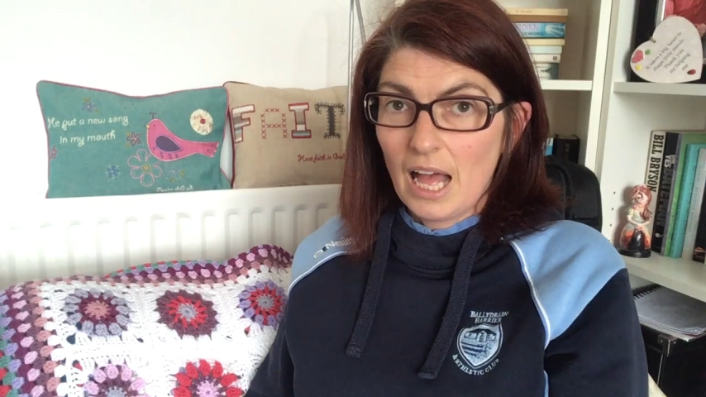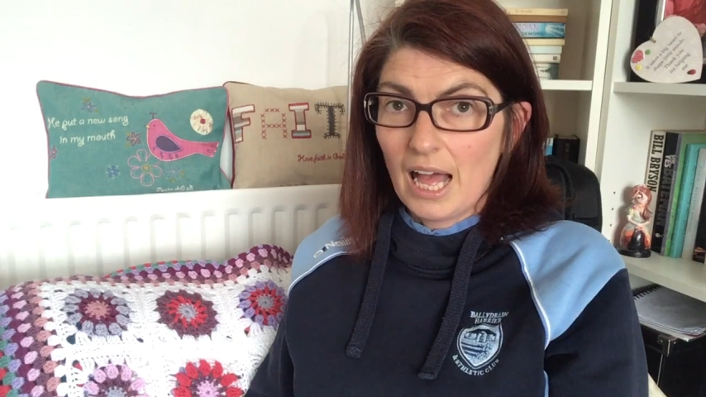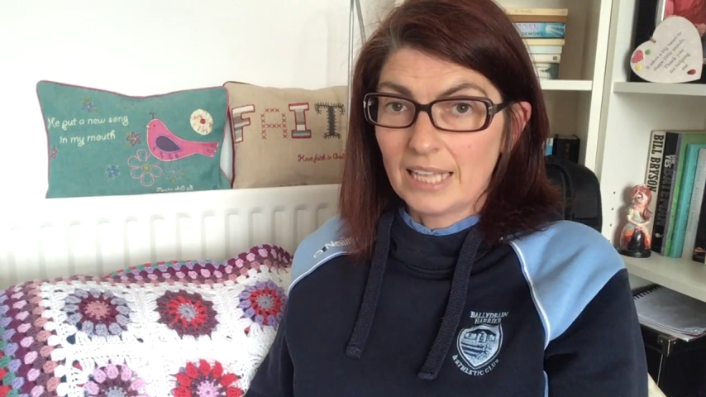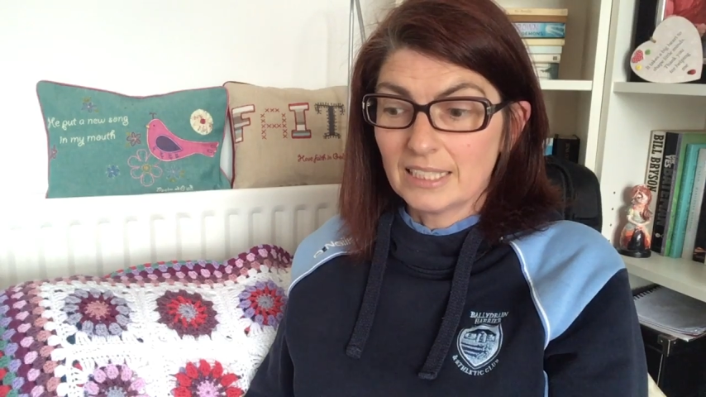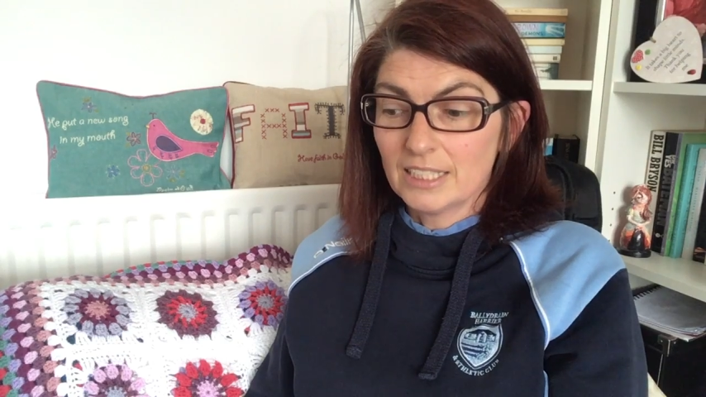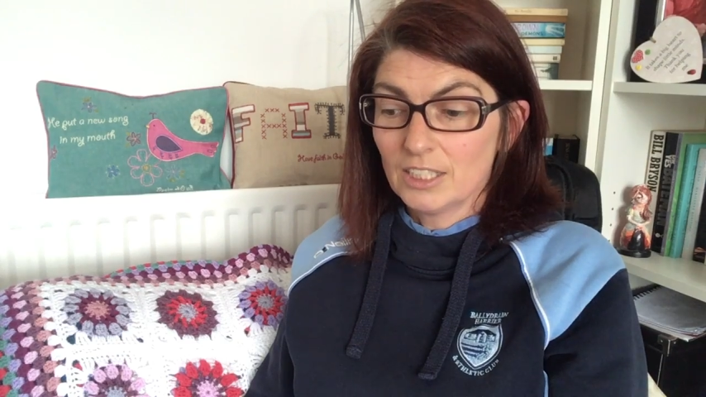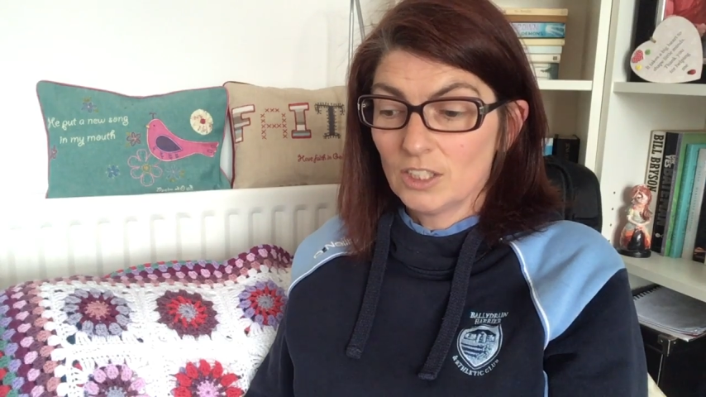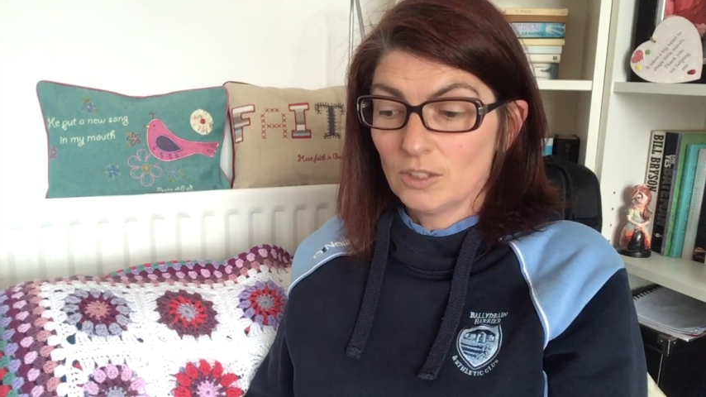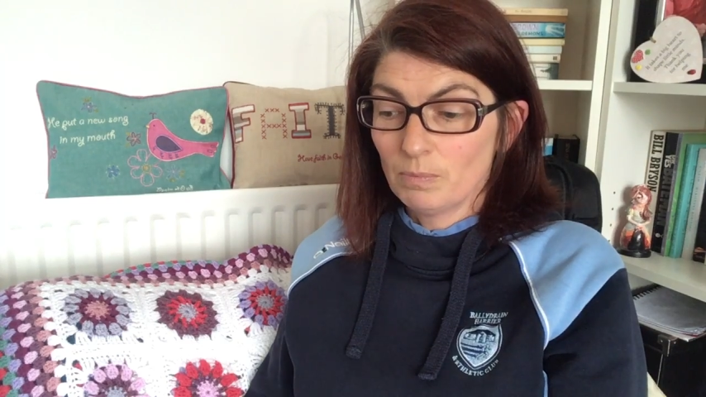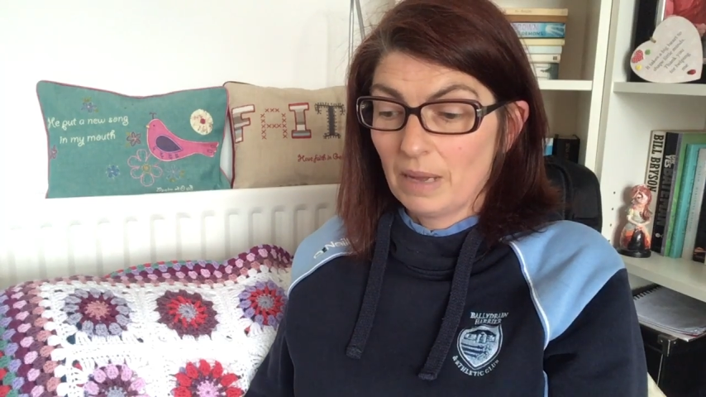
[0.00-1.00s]
and
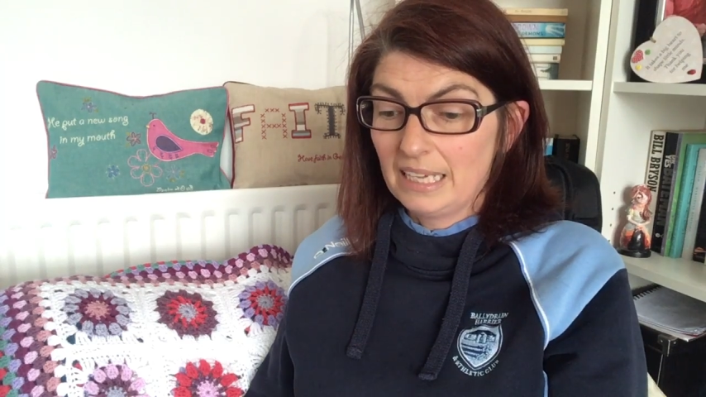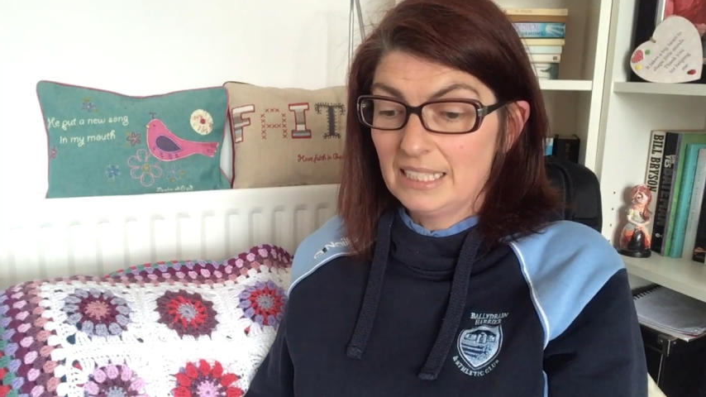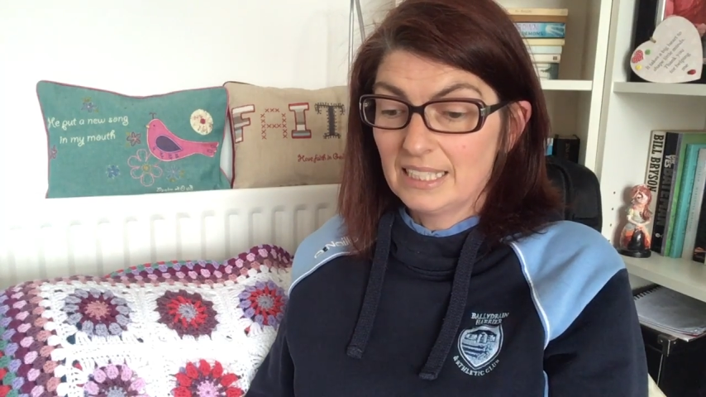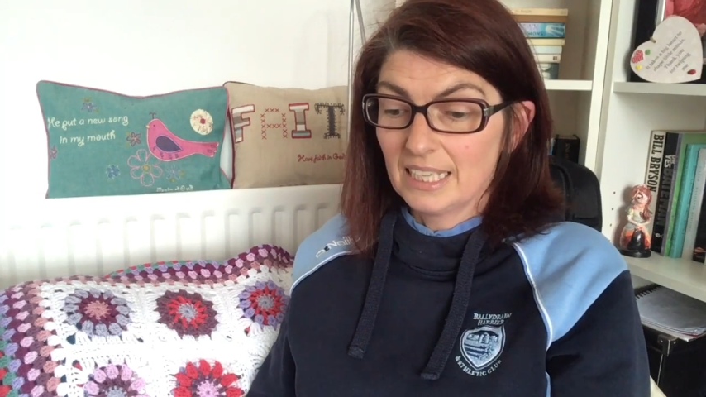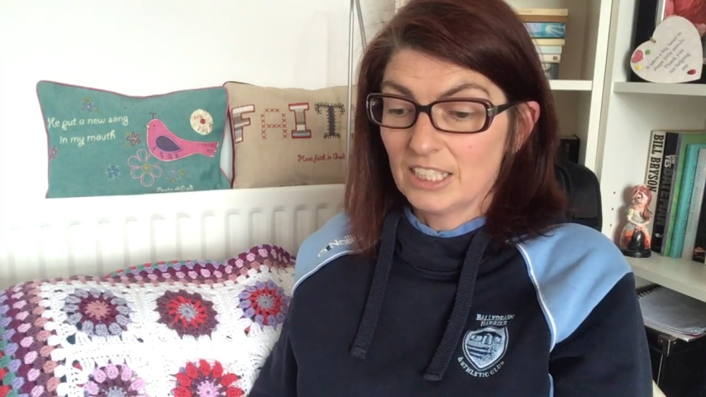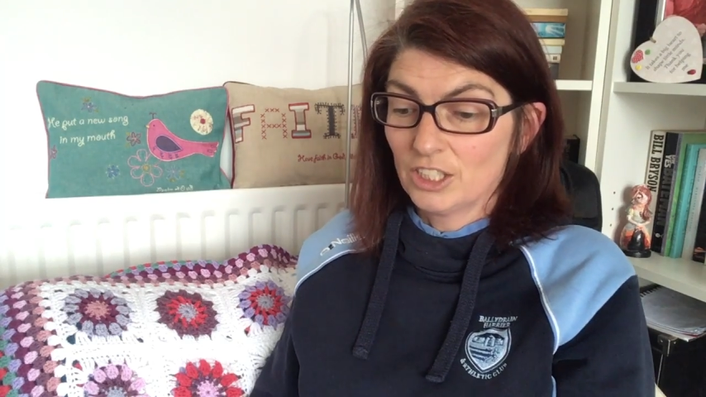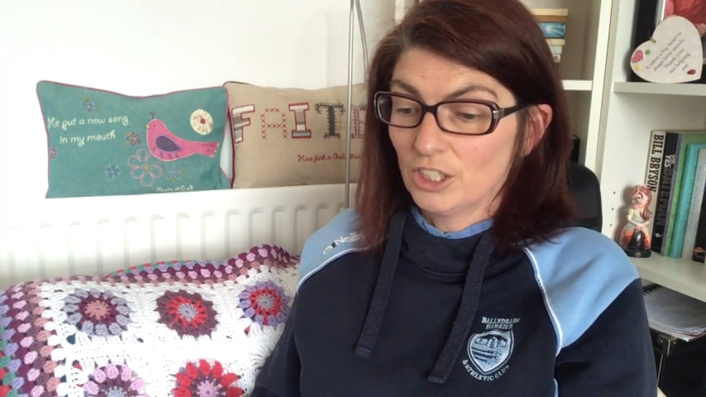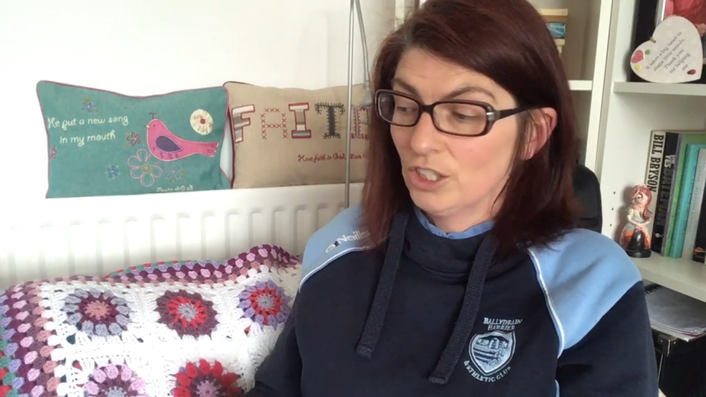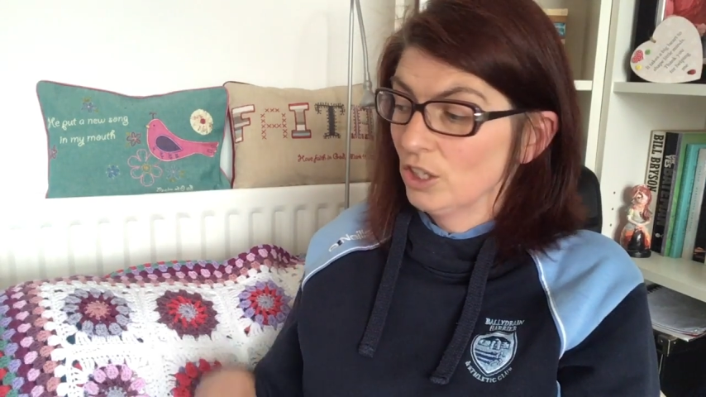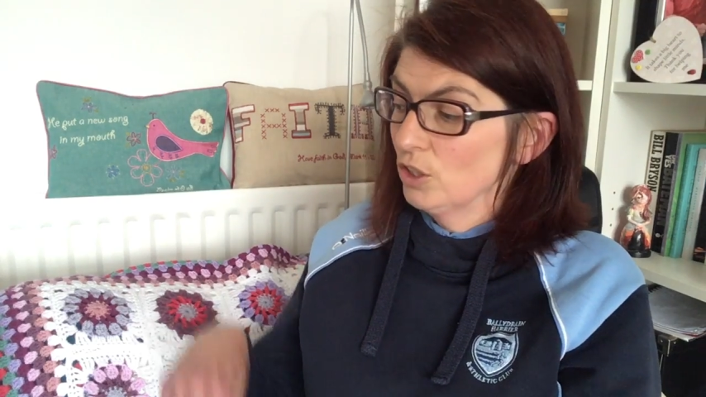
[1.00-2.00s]
my
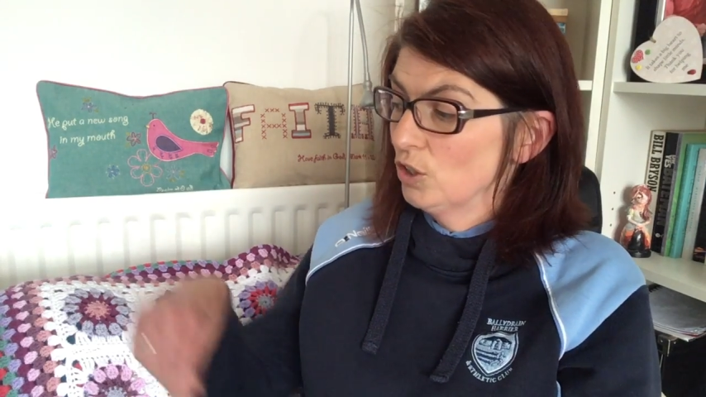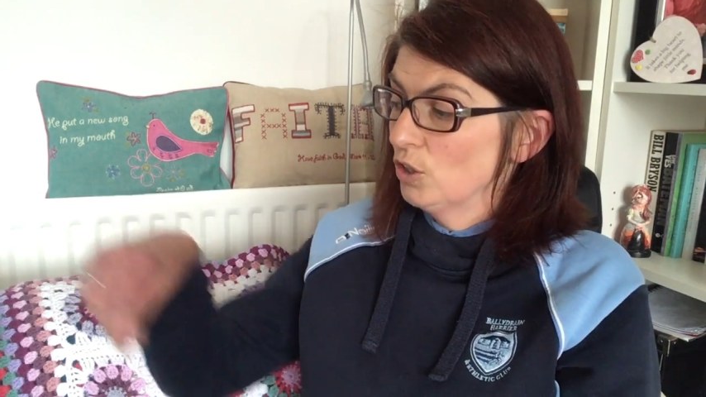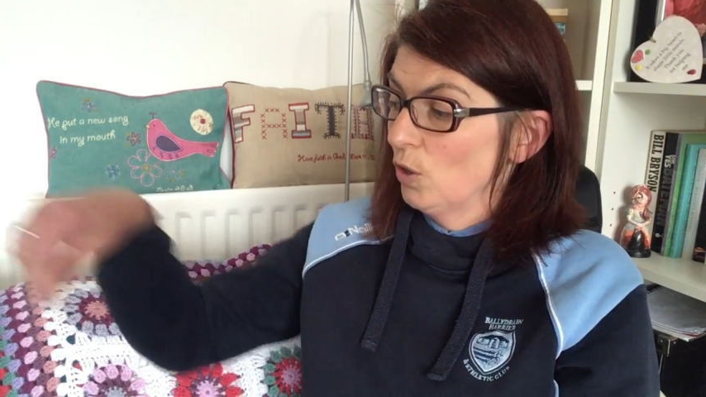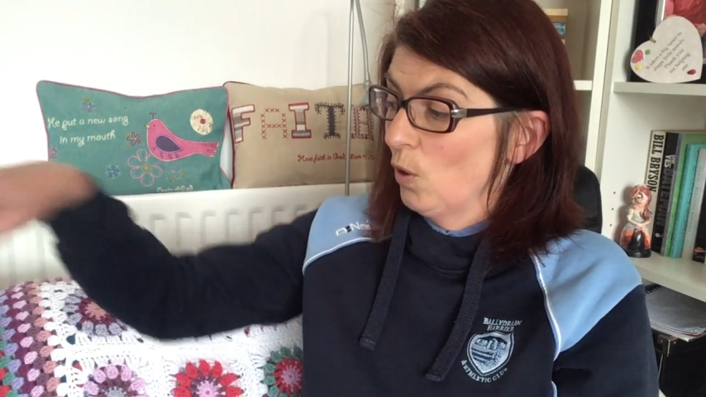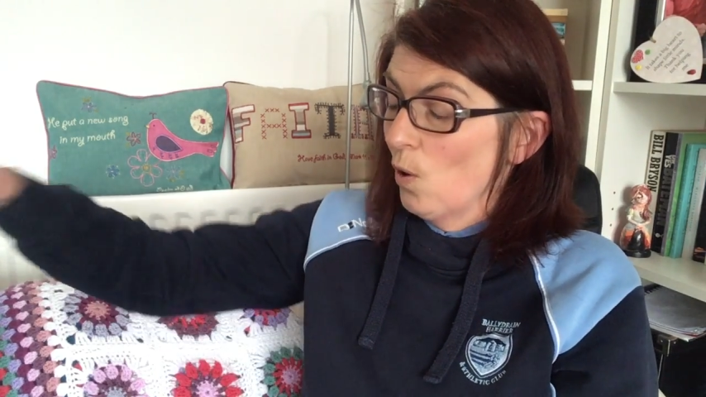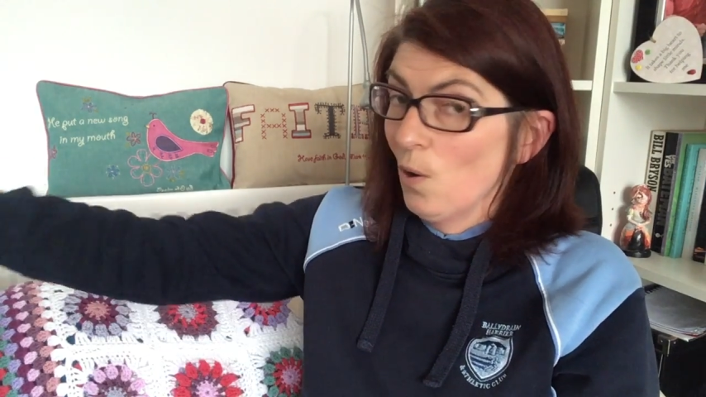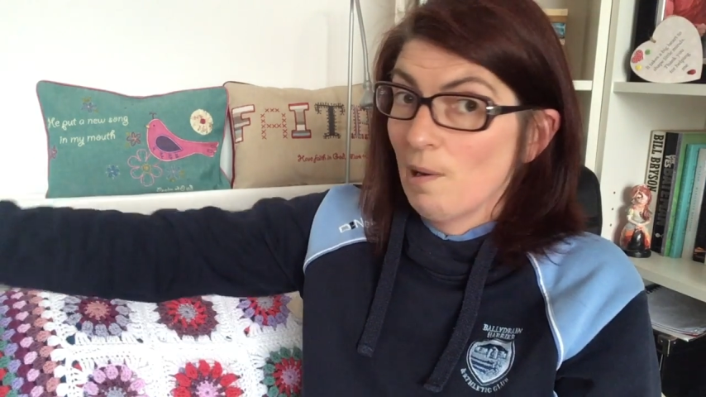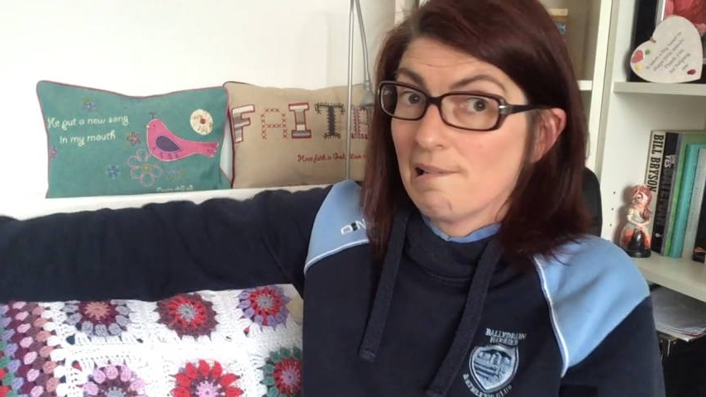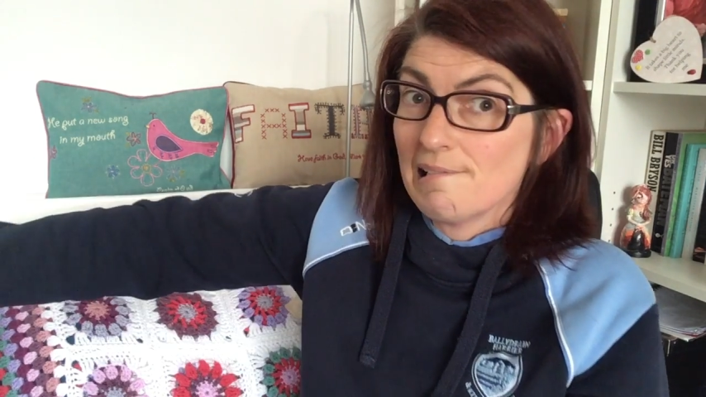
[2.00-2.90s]
sister saw